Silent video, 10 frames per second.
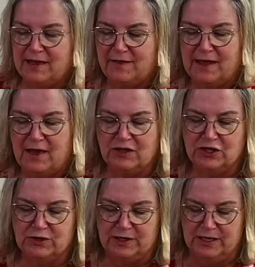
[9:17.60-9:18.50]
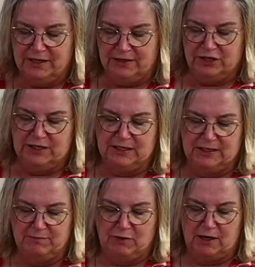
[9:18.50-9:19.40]
They should
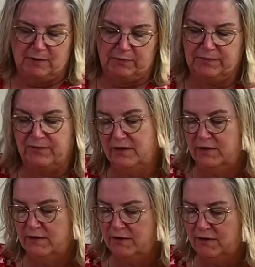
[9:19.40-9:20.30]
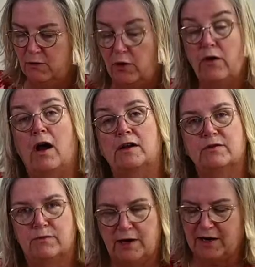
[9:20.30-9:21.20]
just pop, or not,
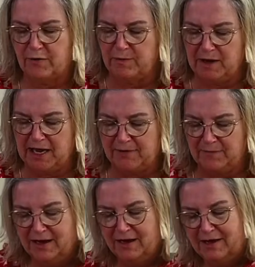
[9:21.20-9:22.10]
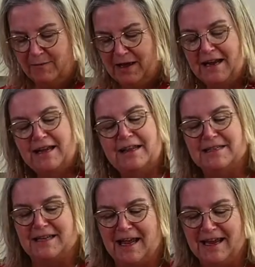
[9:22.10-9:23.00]
right out of the pan. But this
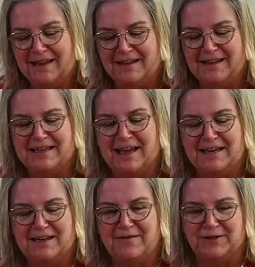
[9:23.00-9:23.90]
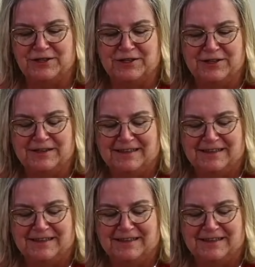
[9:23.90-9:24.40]
guy did for sure.